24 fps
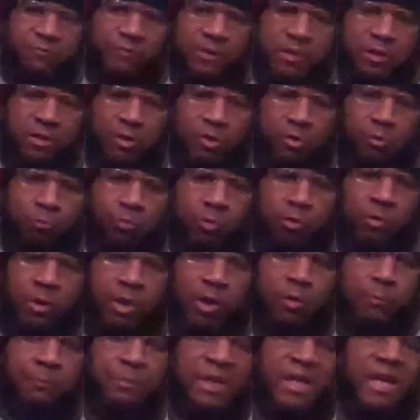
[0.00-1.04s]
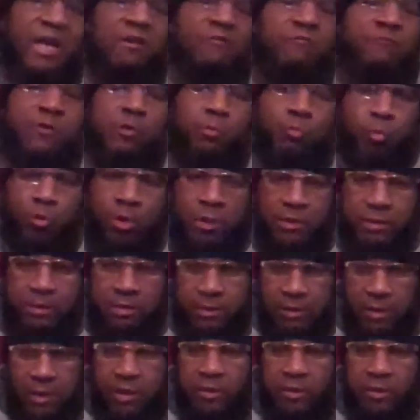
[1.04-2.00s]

video will help everyone